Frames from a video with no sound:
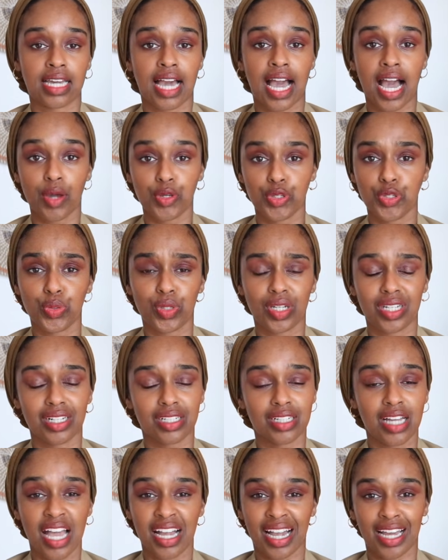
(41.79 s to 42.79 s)
how you can
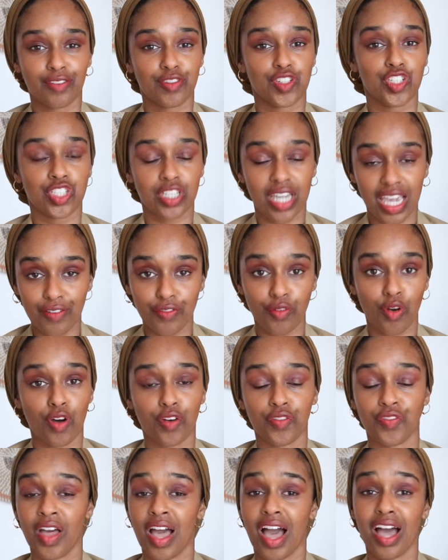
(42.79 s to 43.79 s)
kind of shave
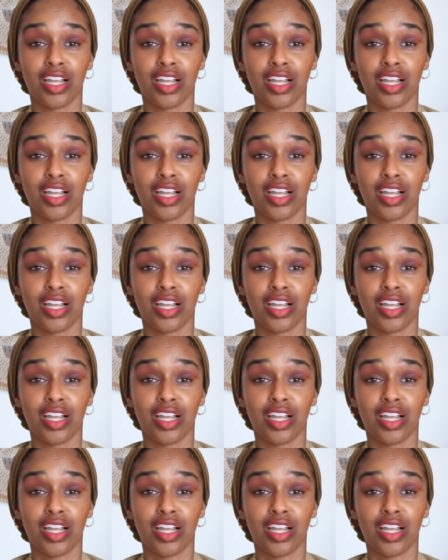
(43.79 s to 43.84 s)
off